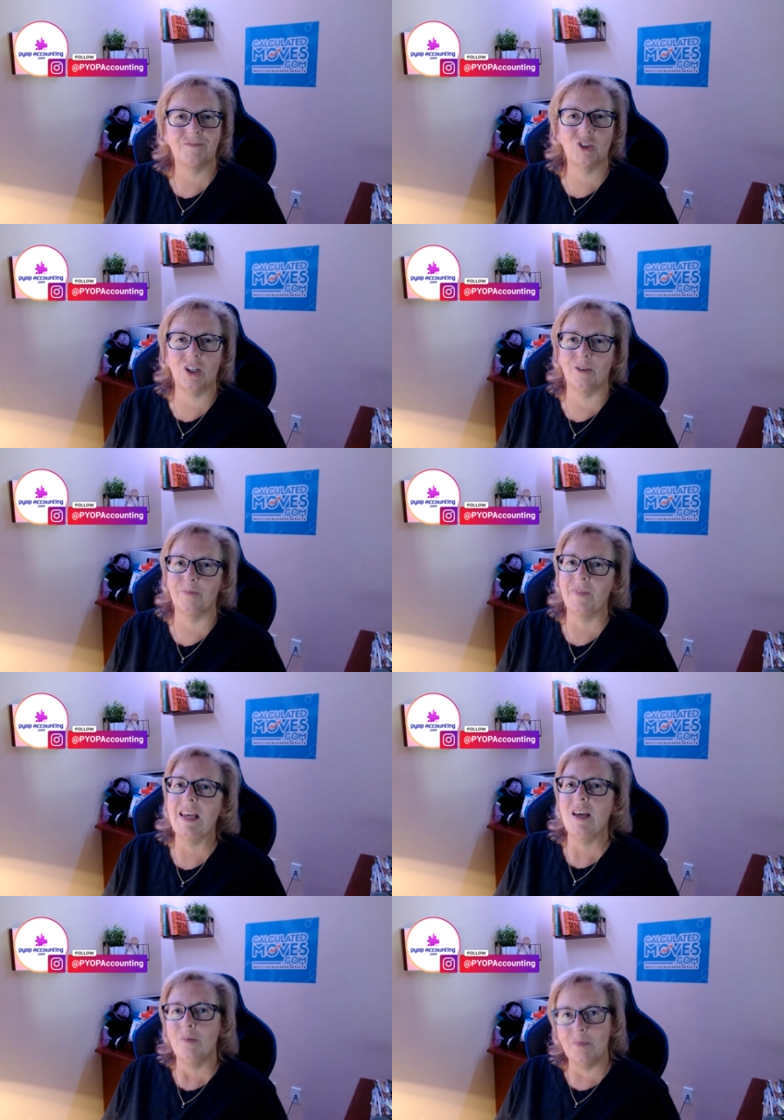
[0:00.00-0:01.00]
So,
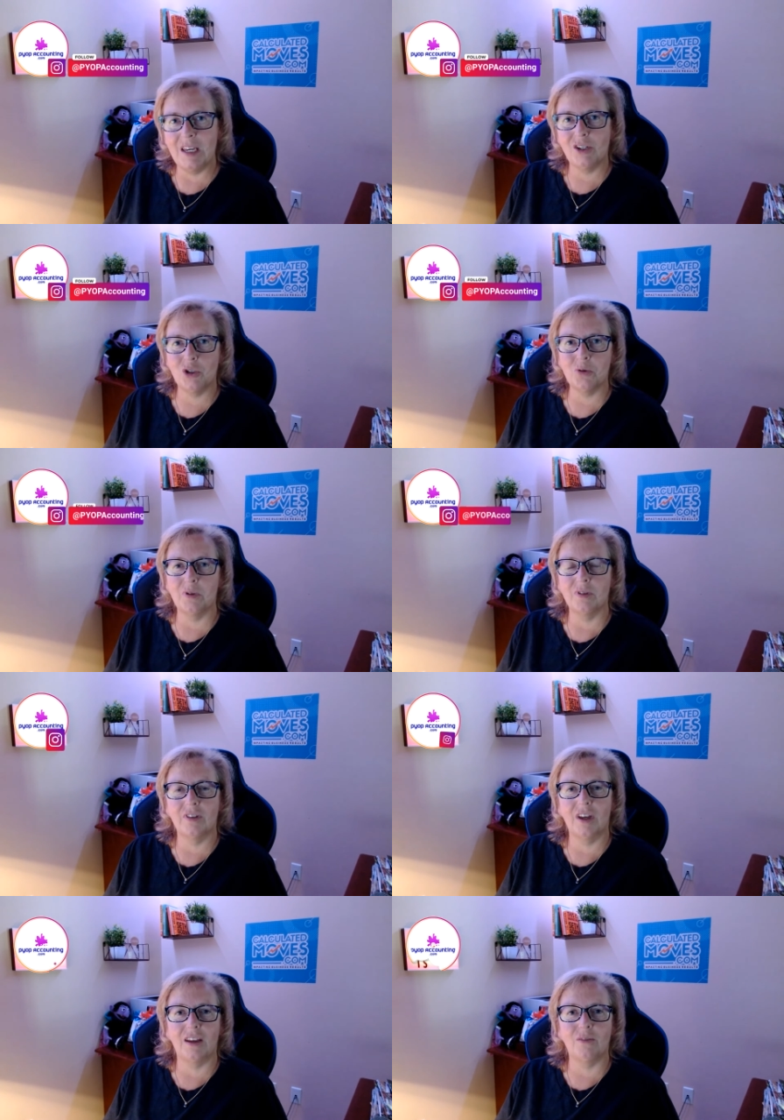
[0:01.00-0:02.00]
make sure
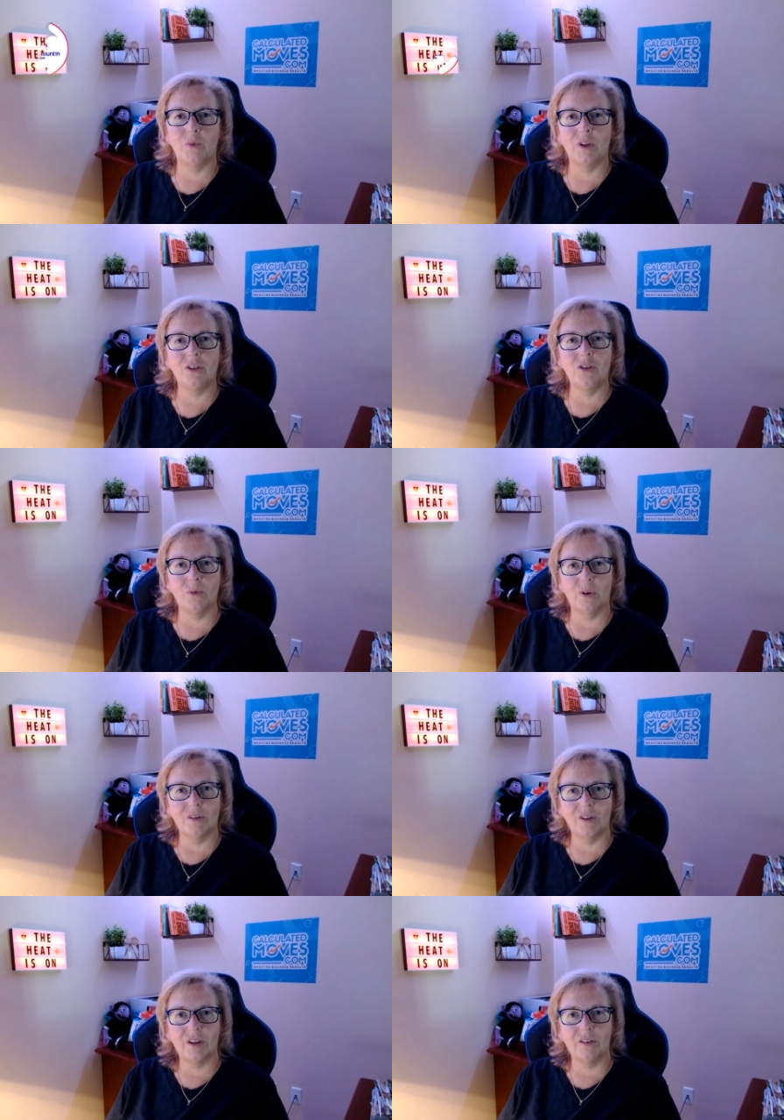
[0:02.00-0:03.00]
that when you are
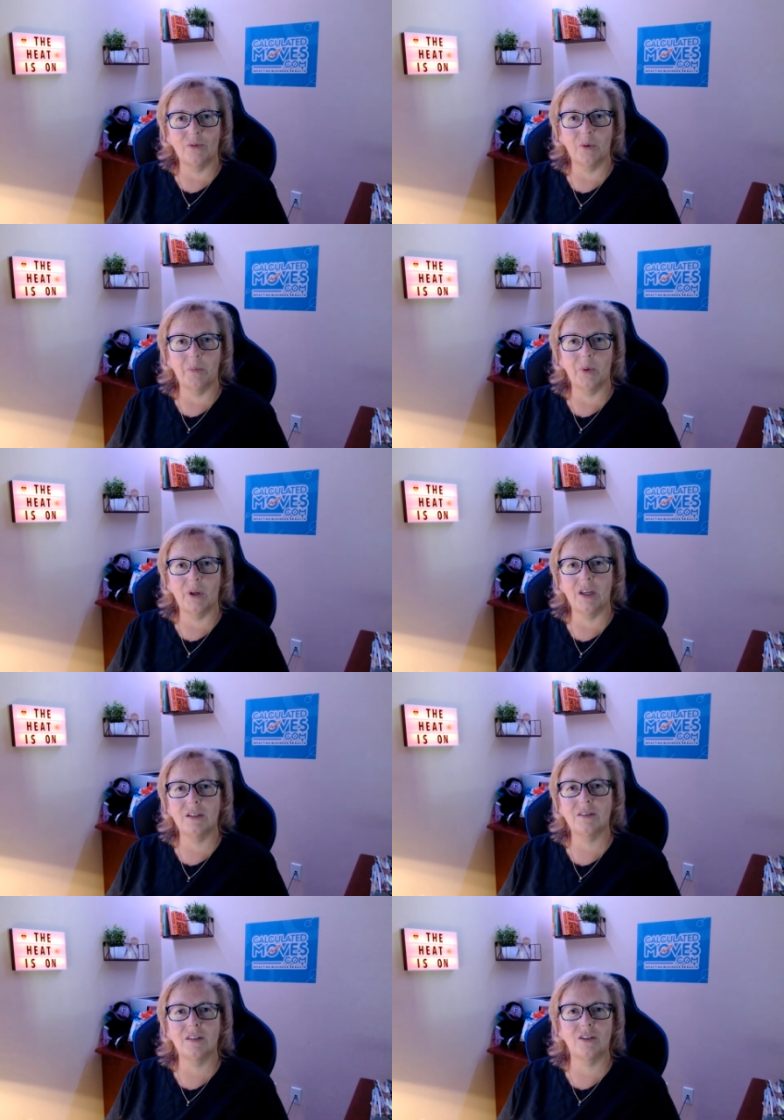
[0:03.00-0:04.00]
looking for
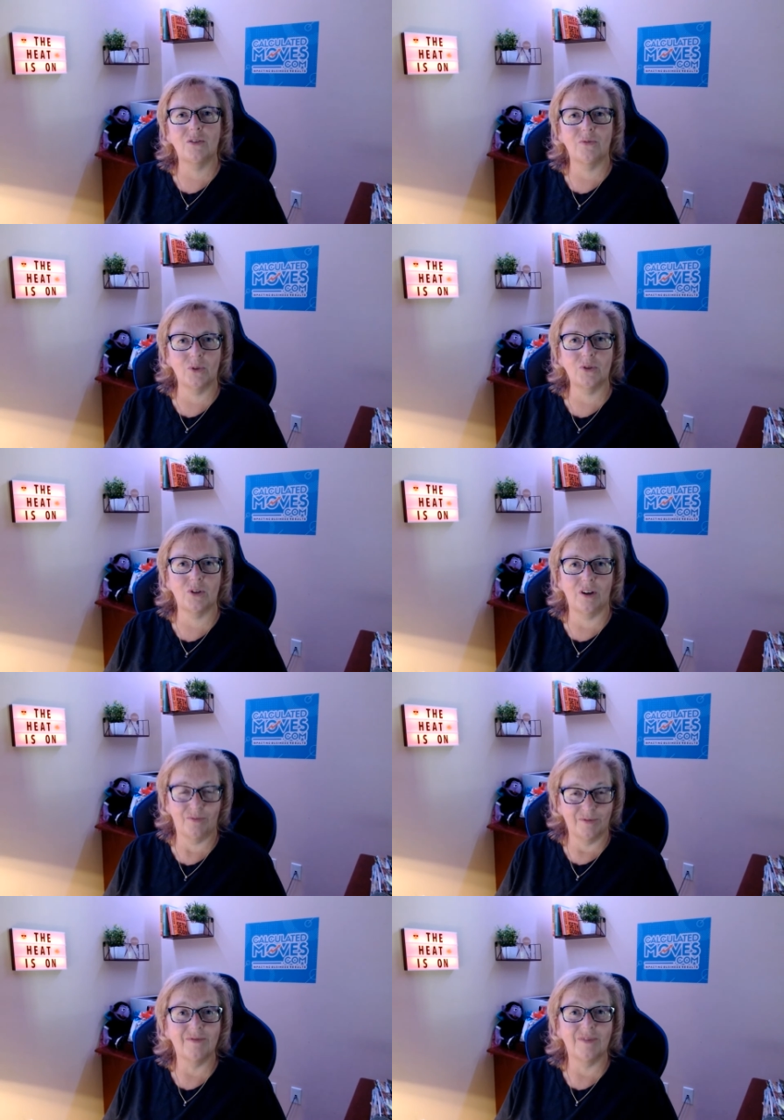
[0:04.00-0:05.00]
employees that first
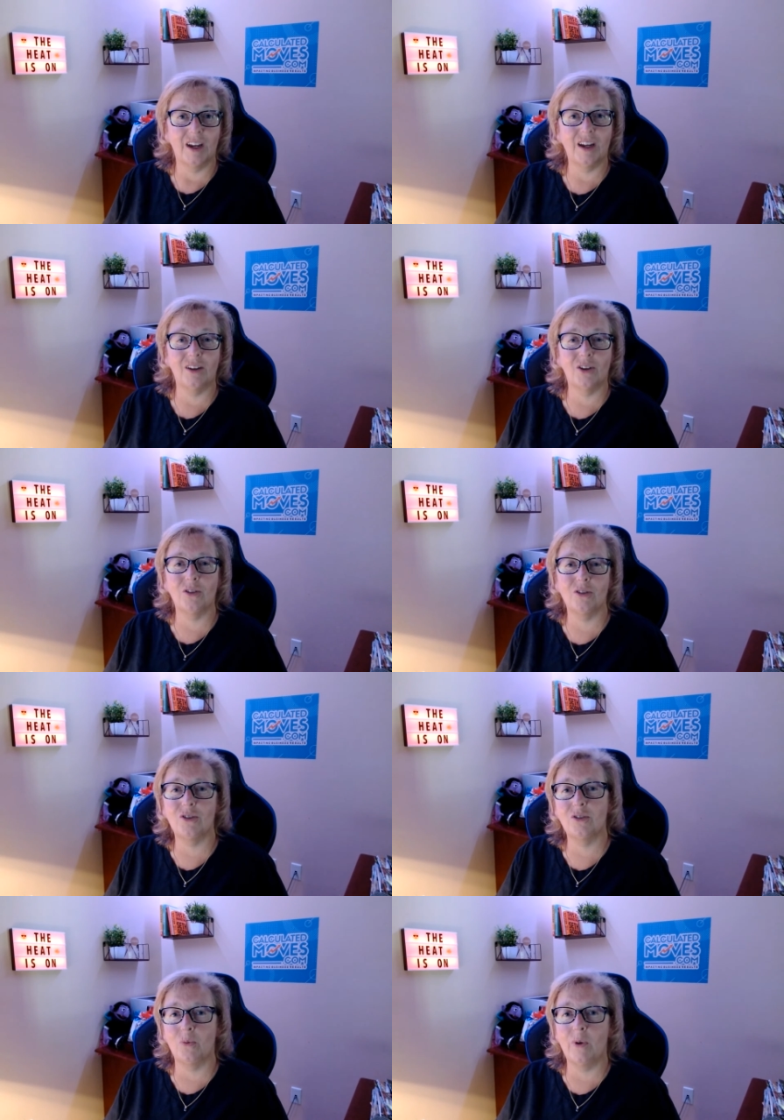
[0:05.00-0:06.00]
off, I encourage
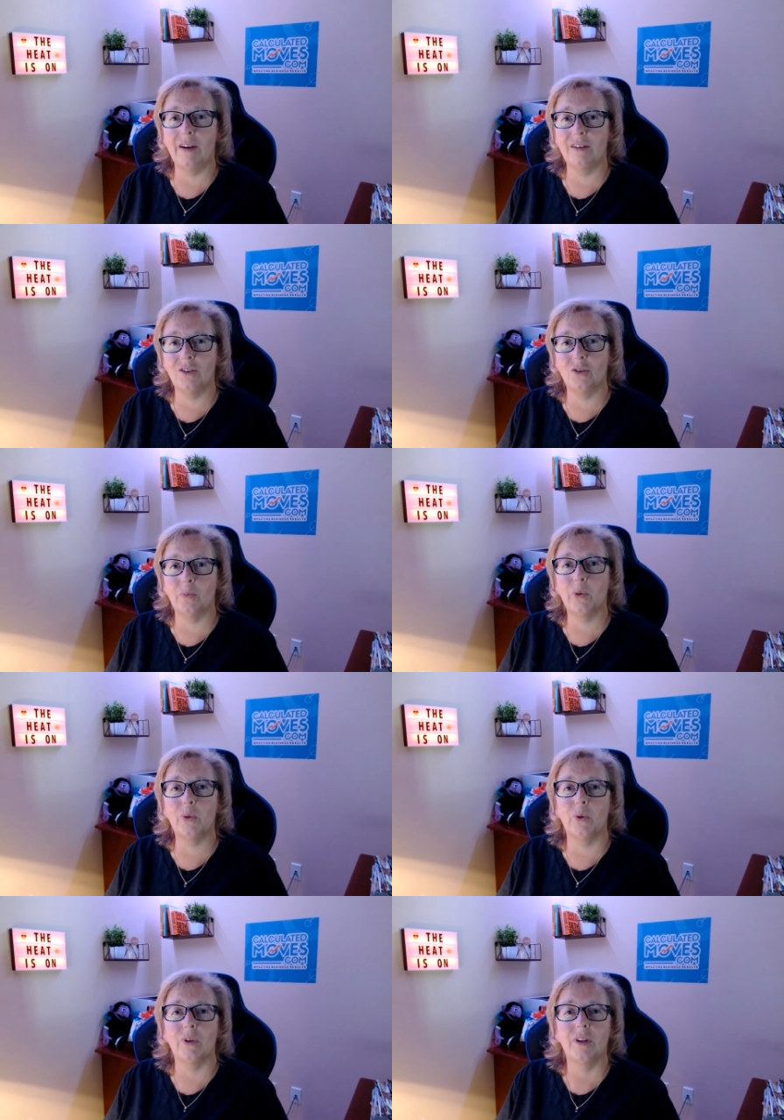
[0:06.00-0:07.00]
you to widen your
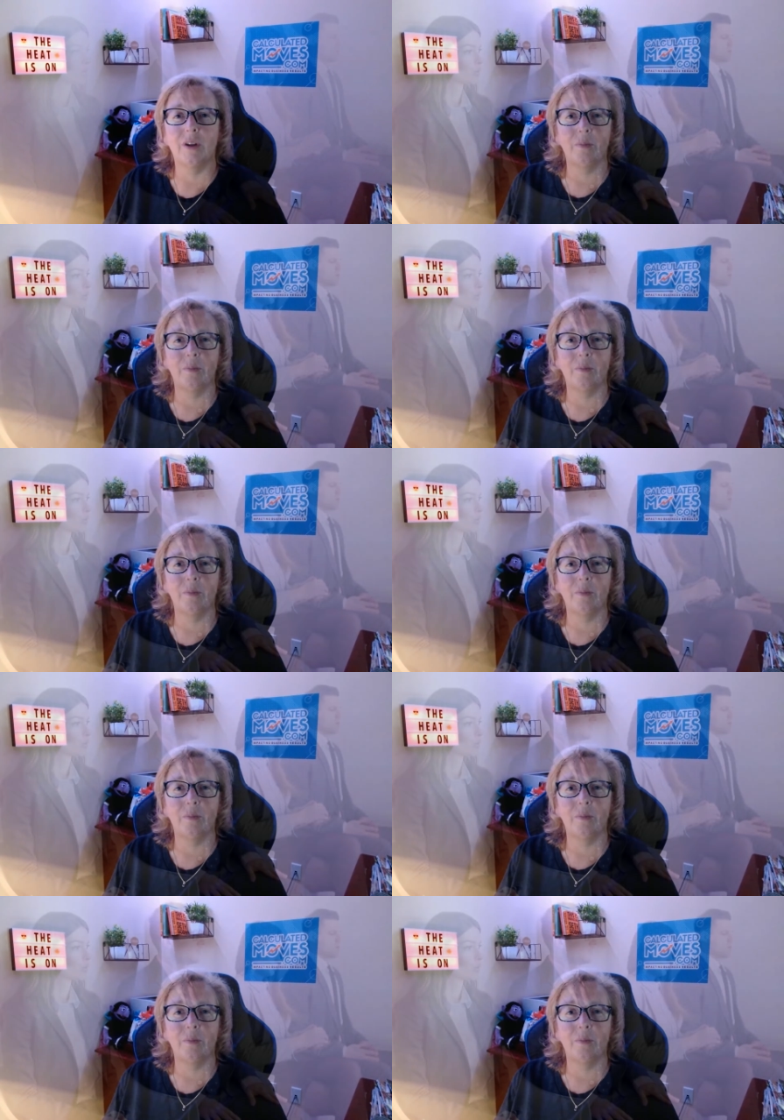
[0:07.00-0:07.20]
pool